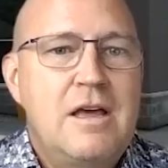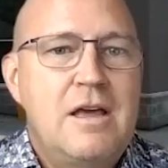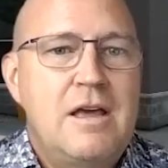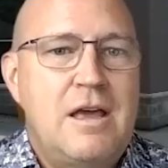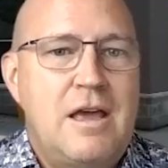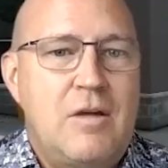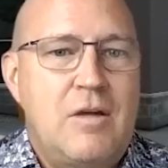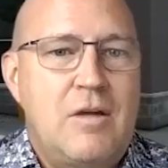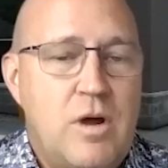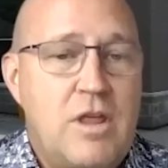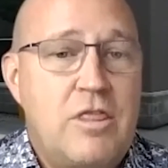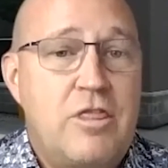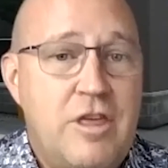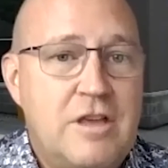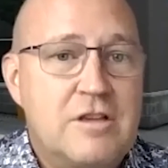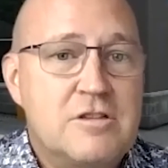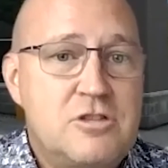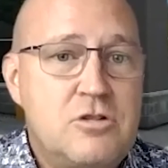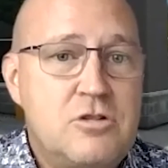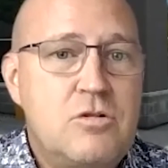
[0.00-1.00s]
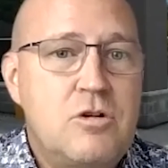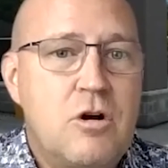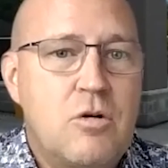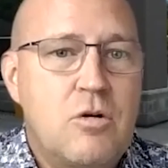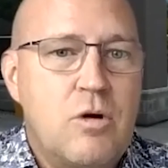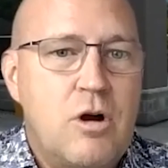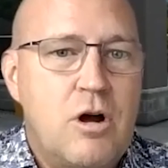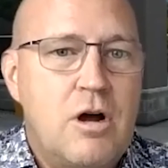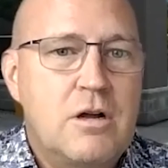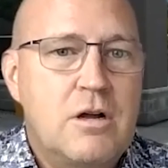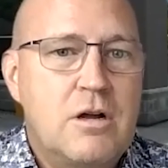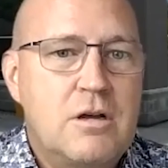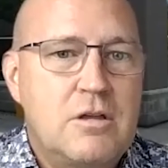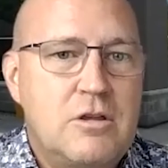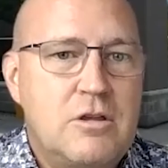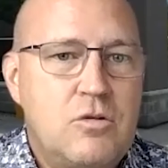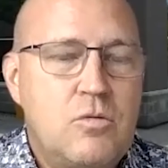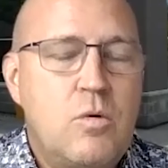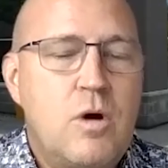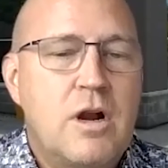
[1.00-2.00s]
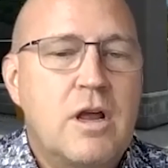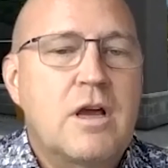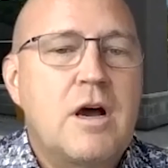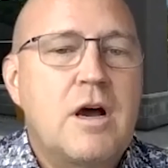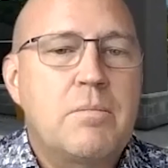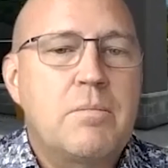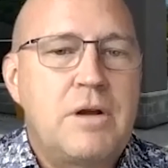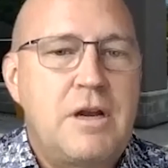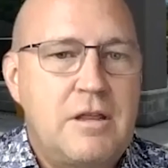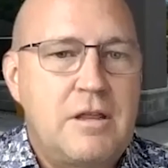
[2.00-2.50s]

and when things do go wrong, you want a company